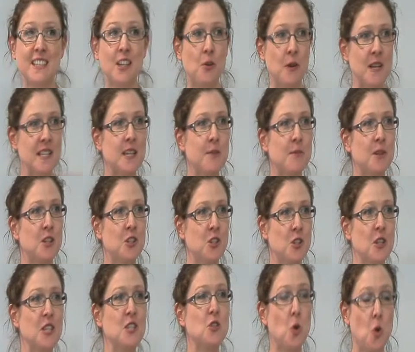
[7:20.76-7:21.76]
it quite similar
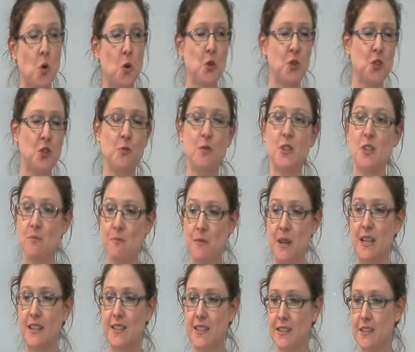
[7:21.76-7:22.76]
to its host, which
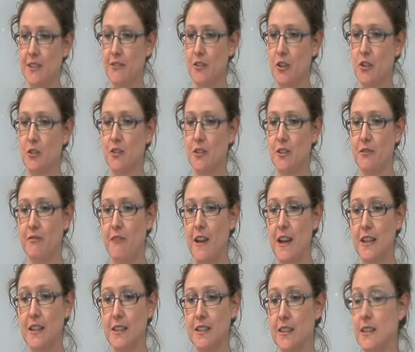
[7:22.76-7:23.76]
makes it difficult to
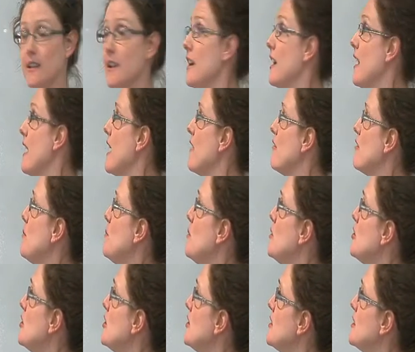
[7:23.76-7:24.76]
fight. It
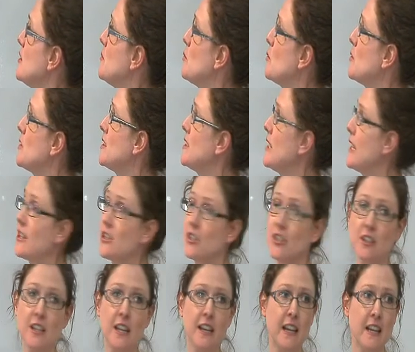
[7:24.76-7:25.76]
reproduces both
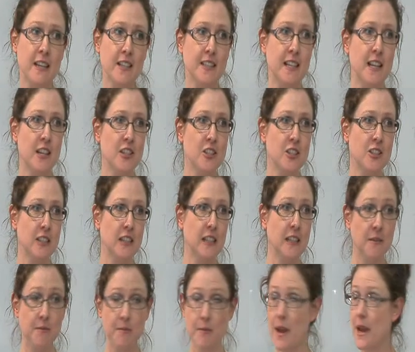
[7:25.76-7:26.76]
sexually and
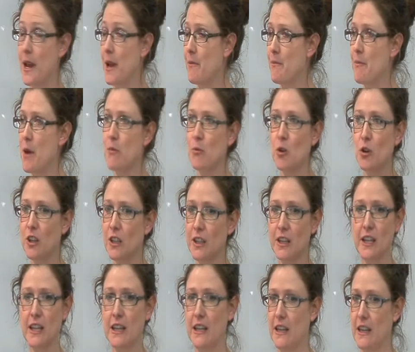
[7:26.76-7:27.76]
asexually, but I'm not
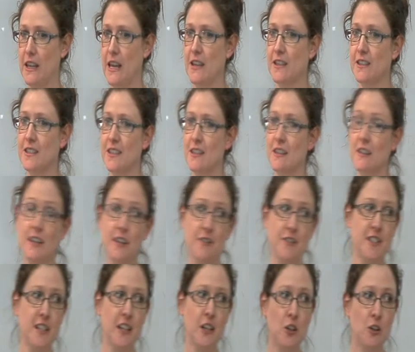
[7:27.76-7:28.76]
going to get into the life
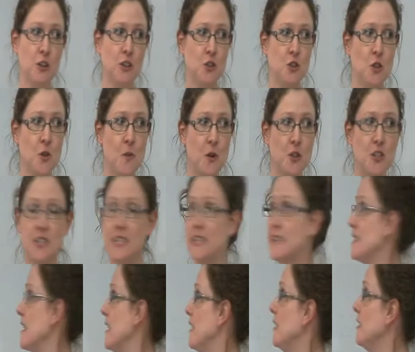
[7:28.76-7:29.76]
cycle in too much
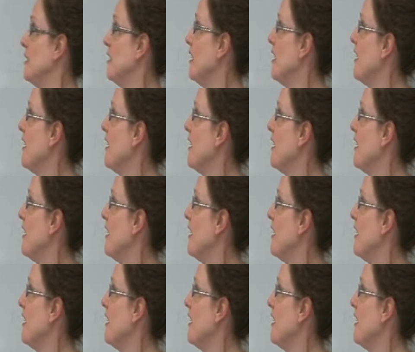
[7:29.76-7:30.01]
detail.